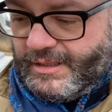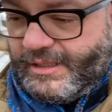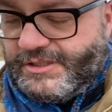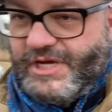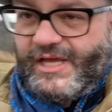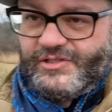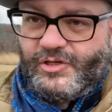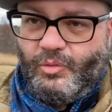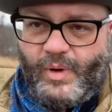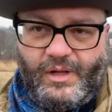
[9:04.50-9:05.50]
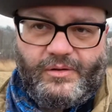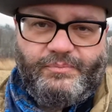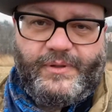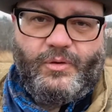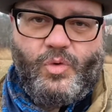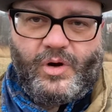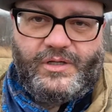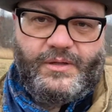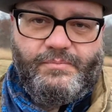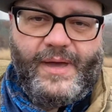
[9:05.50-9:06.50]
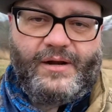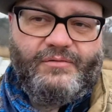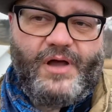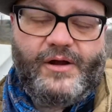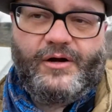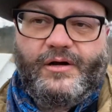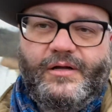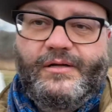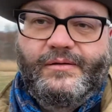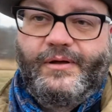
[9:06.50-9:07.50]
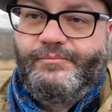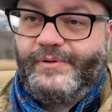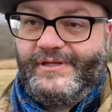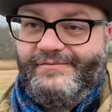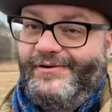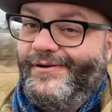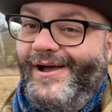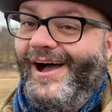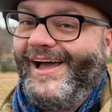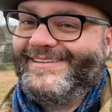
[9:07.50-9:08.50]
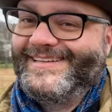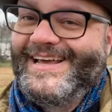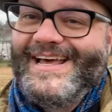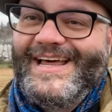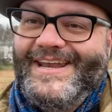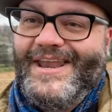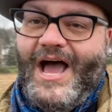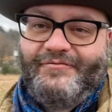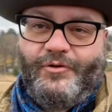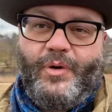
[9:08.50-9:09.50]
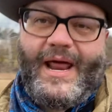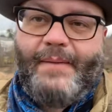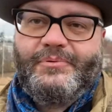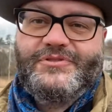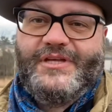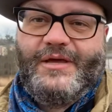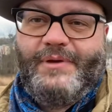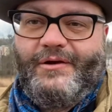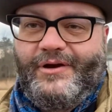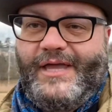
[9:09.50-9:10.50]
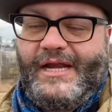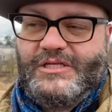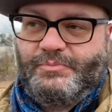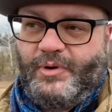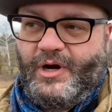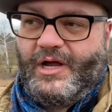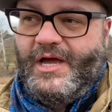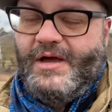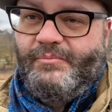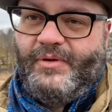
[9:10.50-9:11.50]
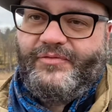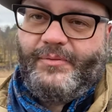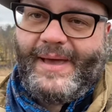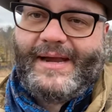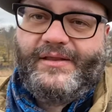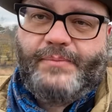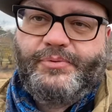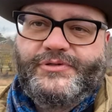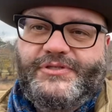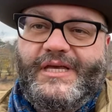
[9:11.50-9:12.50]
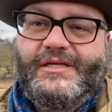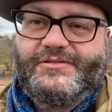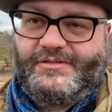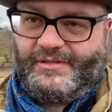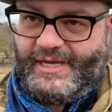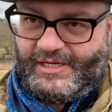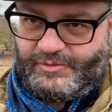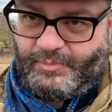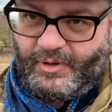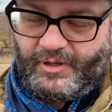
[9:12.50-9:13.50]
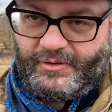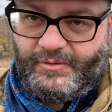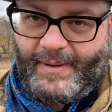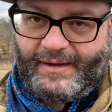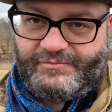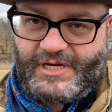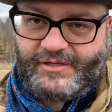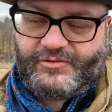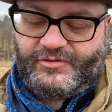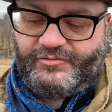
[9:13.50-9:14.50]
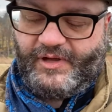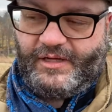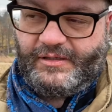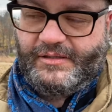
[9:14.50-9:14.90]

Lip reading: Chase will be awarded the Medal of Honor, believe it or not for what happens to him here at Gettysburg, but for the battle that precedes Gettysburg, the Battle of Chancellorsville.